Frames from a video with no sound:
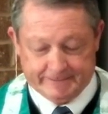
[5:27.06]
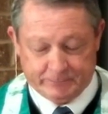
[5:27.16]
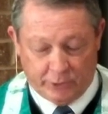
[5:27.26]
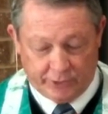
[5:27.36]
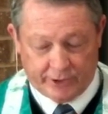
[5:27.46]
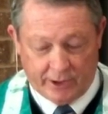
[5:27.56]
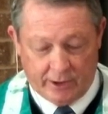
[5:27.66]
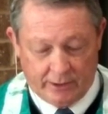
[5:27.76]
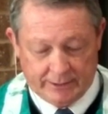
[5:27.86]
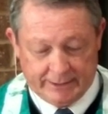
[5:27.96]

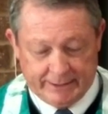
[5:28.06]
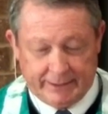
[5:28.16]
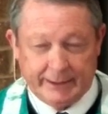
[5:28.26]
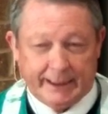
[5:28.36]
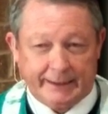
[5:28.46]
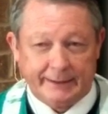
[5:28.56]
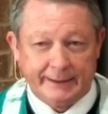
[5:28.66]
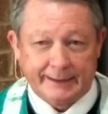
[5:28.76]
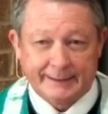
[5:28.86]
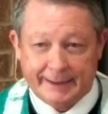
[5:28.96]
protocol and the
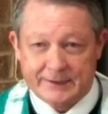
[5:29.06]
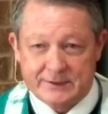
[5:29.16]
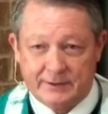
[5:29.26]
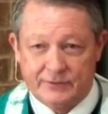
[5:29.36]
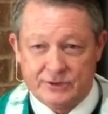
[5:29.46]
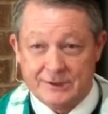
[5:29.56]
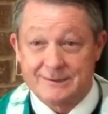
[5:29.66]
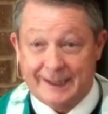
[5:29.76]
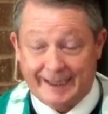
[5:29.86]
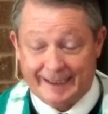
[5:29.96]
dictates of
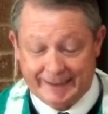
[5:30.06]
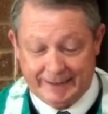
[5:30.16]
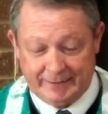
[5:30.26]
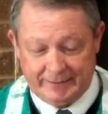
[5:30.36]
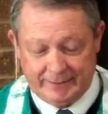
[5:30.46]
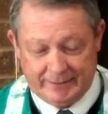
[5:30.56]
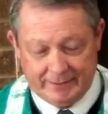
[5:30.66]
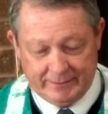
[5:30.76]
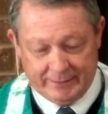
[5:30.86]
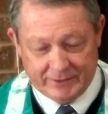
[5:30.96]
society
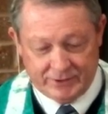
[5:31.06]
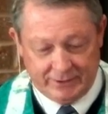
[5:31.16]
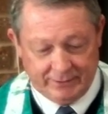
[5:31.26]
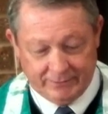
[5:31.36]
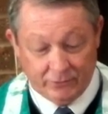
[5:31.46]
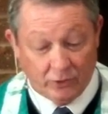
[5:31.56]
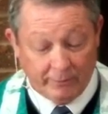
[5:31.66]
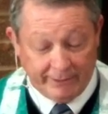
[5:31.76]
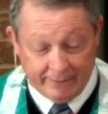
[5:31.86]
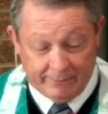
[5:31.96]
that she
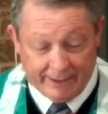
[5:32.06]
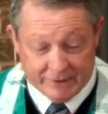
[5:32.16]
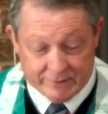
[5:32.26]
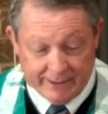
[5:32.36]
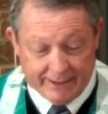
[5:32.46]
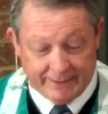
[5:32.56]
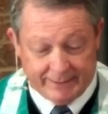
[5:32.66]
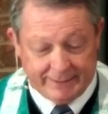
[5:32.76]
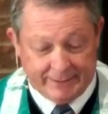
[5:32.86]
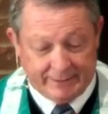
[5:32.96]
normally abides by.
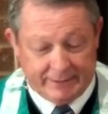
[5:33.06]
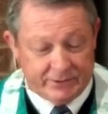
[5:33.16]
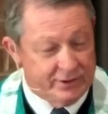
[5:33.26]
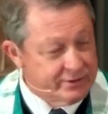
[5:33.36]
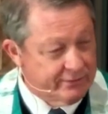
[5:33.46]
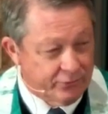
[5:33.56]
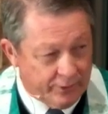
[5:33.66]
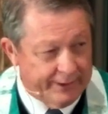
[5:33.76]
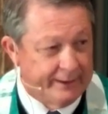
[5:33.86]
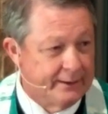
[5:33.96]
She's
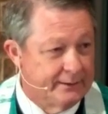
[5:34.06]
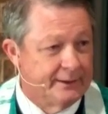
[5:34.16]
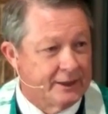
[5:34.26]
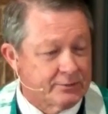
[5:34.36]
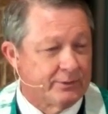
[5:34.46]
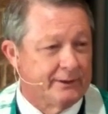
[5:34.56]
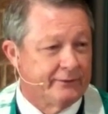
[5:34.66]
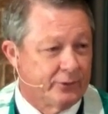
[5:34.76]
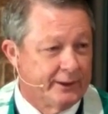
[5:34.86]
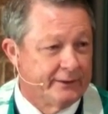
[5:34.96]
afraid, desperately
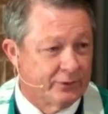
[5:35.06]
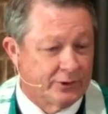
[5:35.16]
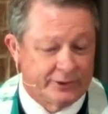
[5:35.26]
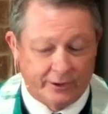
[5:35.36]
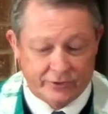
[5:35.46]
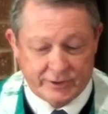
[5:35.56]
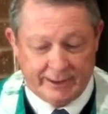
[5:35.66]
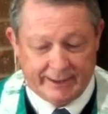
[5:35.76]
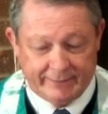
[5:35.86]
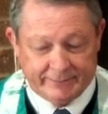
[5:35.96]
afraid, for her daughter's
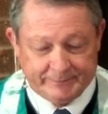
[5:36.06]
life.